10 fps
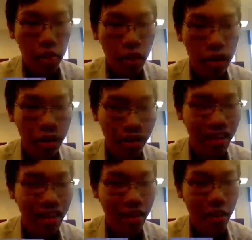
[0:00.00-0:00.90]

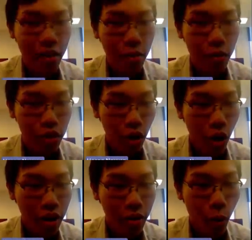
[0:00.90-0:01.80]
Because we
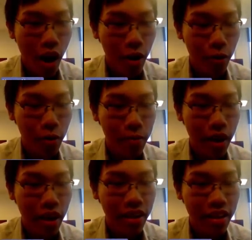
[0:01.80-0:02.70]
draw it while
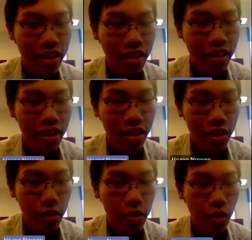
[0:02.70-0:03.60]
update.
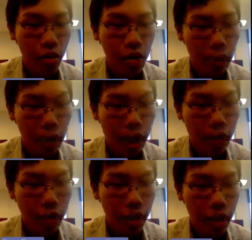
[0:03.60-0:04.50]
So it's going to update
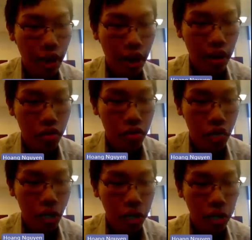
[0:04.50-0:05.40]
everything and
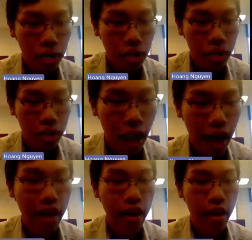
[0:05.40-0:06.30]
draw it.
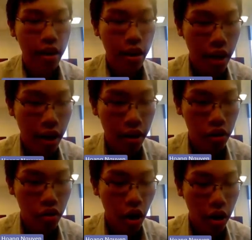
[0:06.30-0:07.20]
Like
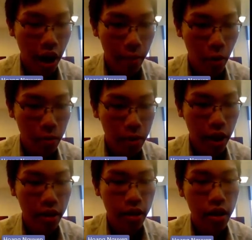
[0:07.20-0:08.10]
here, draw the game
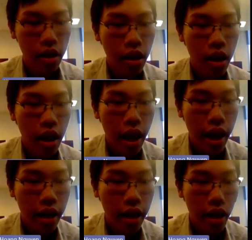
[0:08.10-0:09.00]
object.
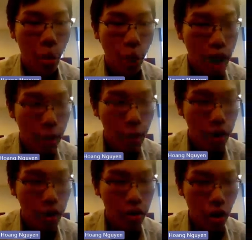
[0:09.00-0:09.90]
And the way
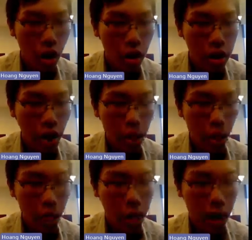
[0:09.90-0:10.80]
we draw the
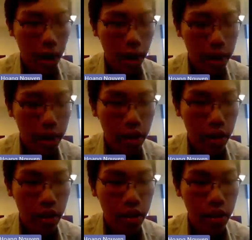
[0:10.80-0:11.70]
game object
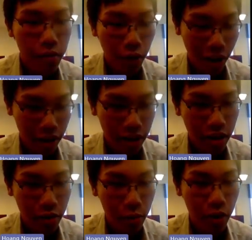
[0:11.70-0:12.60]
is
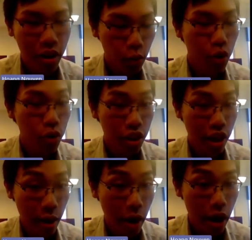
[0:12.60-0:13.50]
different because we're
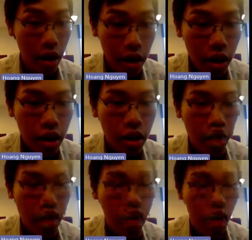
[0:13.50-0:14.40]
using the DMA.
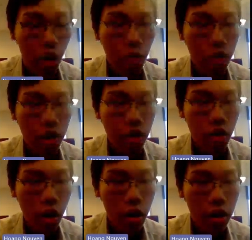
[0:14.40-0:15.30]
So the
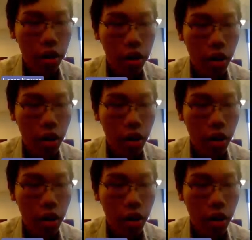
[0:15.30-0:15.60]
draw of